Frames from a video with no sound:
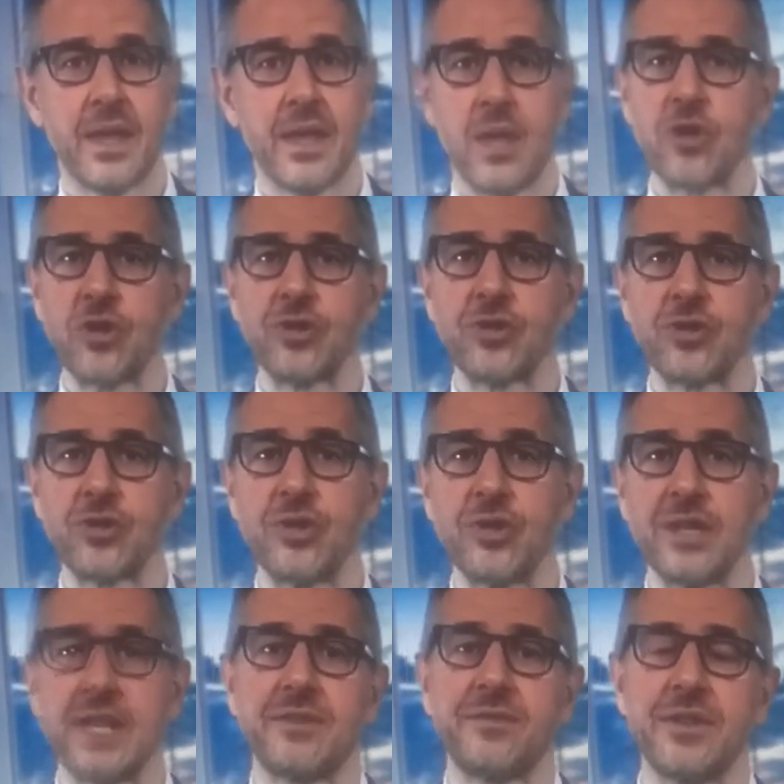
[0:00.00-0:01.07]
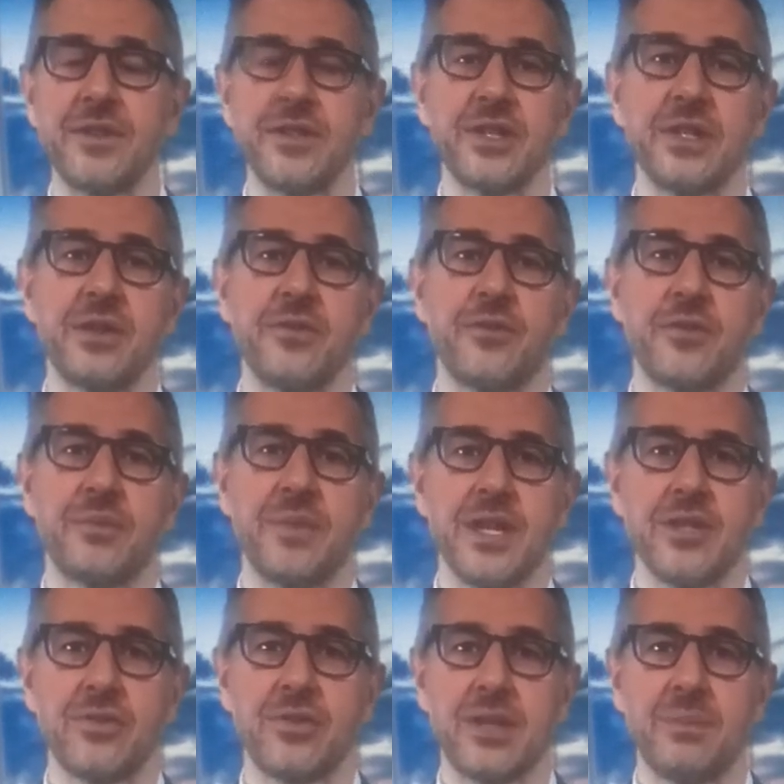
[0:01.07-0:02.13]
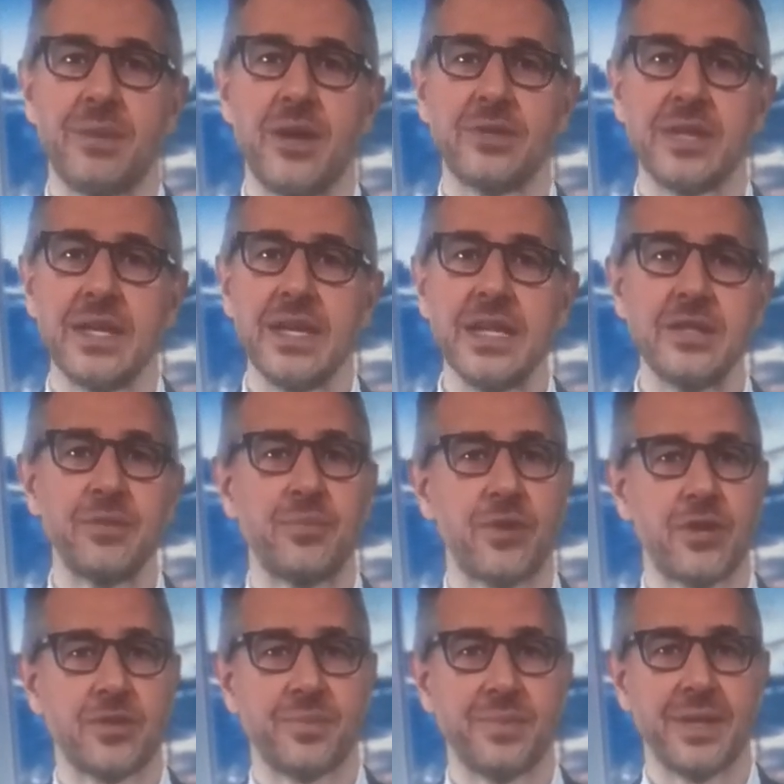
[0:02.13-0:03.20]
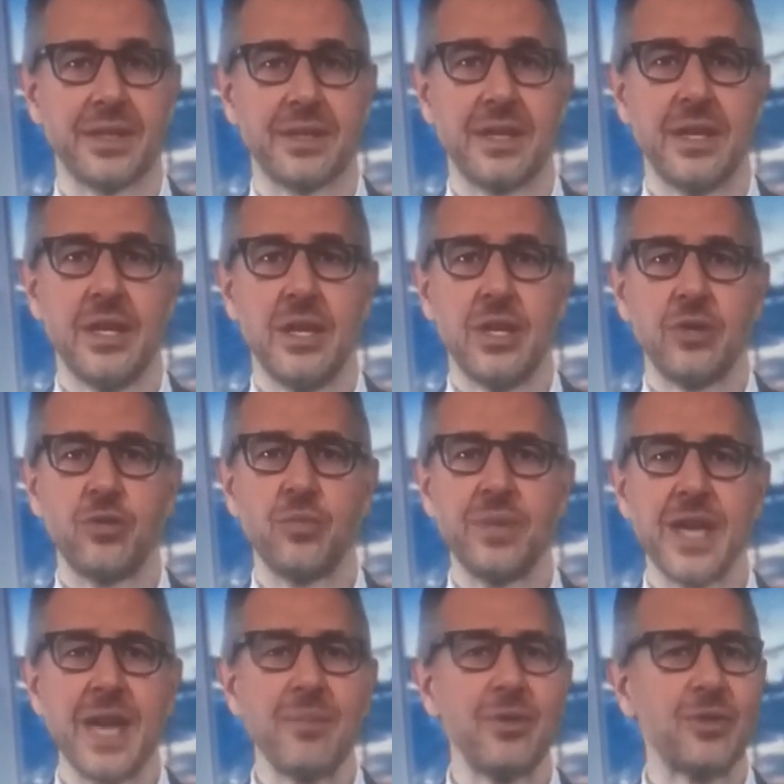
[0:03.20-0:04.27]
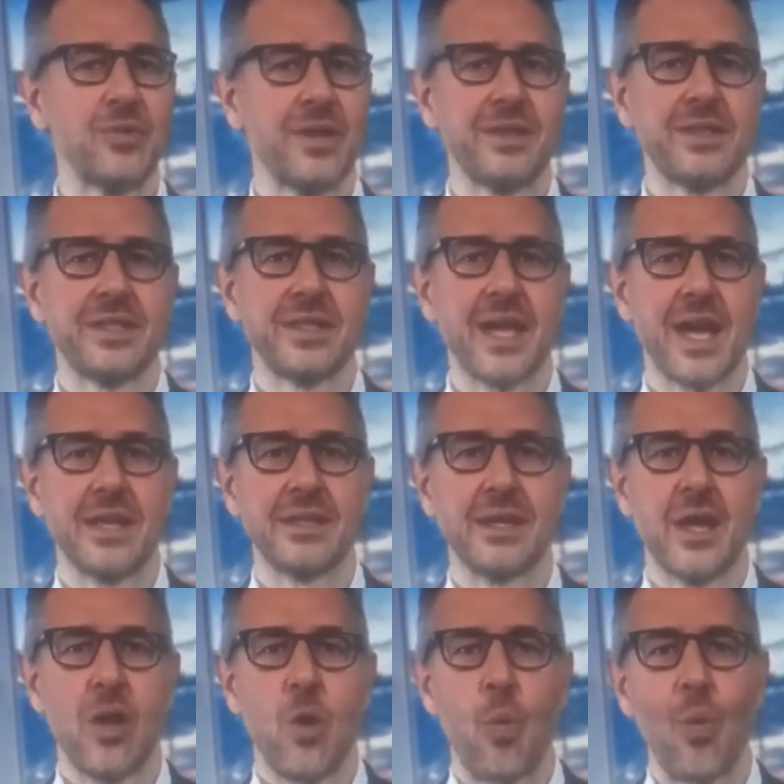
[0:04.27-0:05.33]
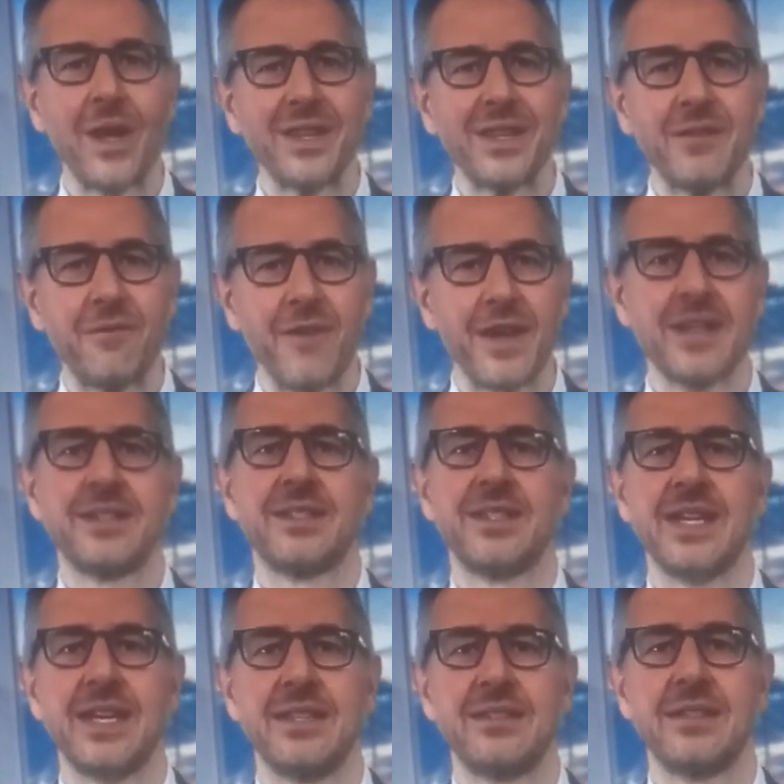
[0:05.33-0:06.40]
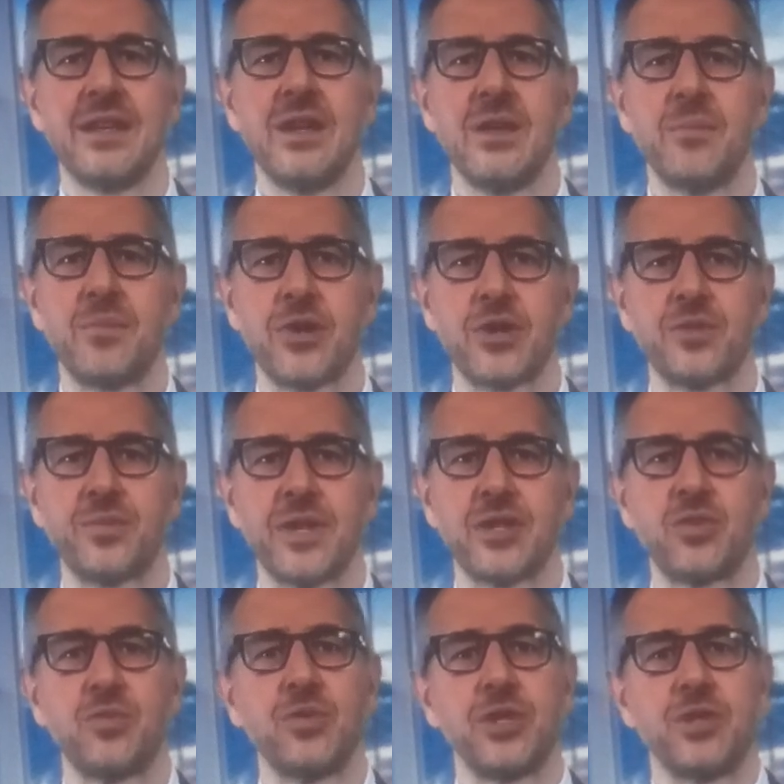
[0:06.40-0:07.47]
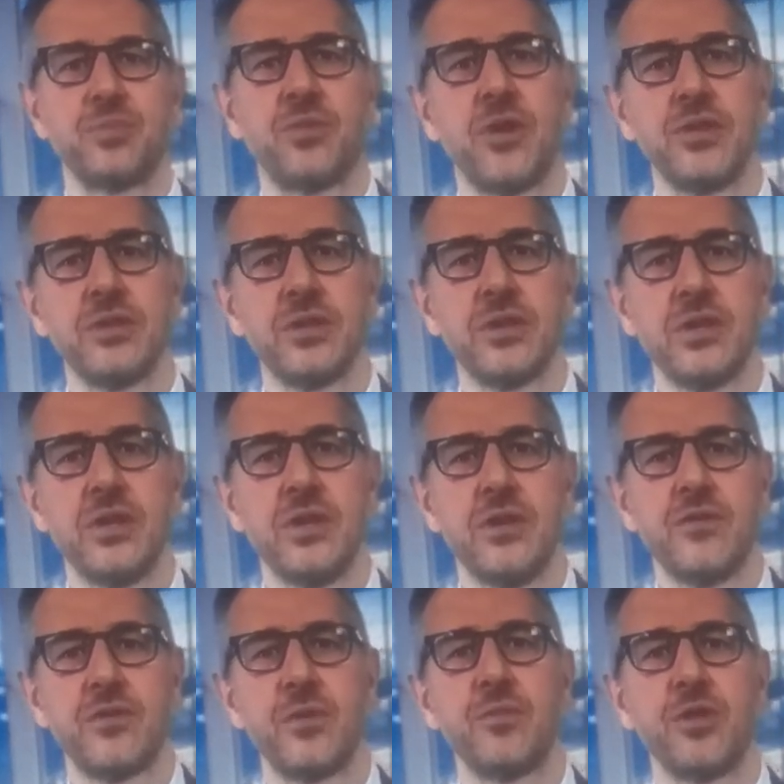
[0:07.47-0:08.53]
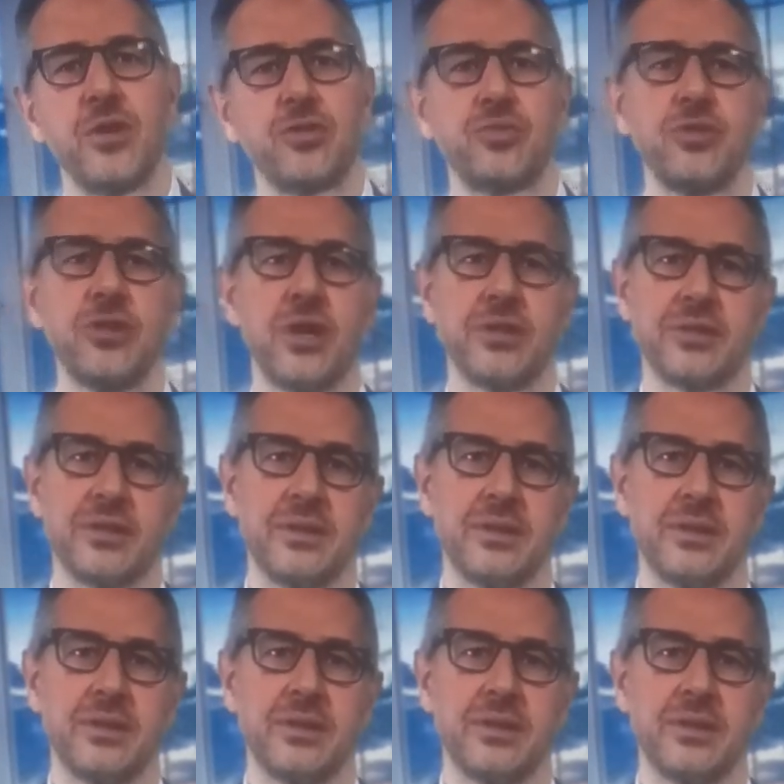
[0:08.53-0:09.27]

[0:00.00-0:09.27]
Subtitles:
We also need sufficient information about each prospect to be able to understand what differentiates prospects who respond from those who don't.